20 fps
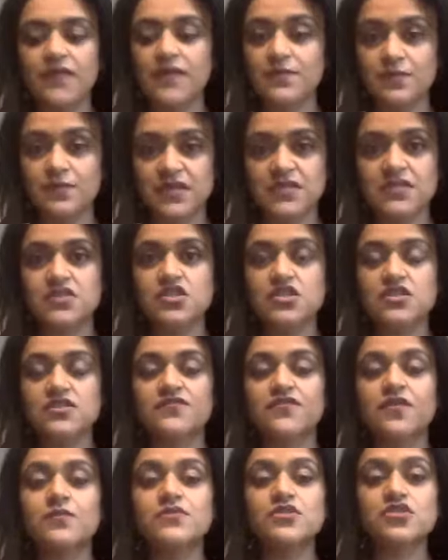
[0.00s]
had messages
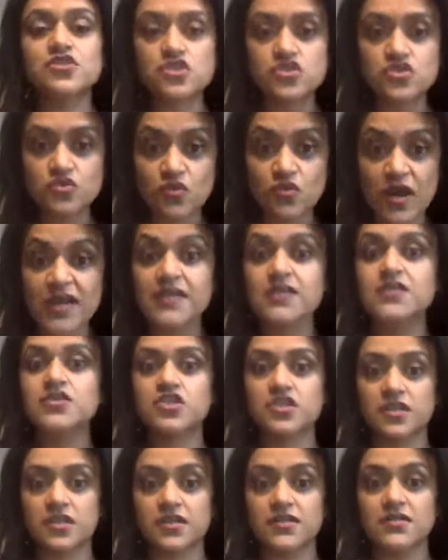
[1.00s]
from
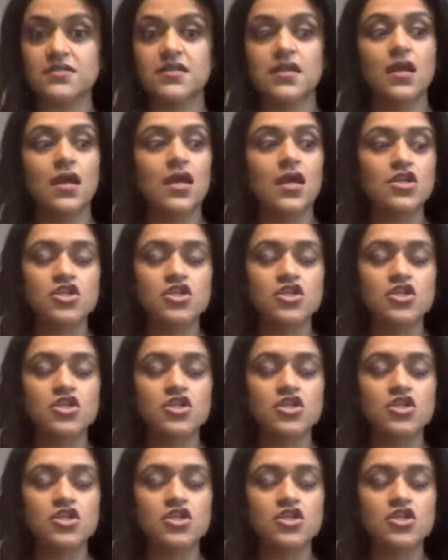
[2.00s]
strangers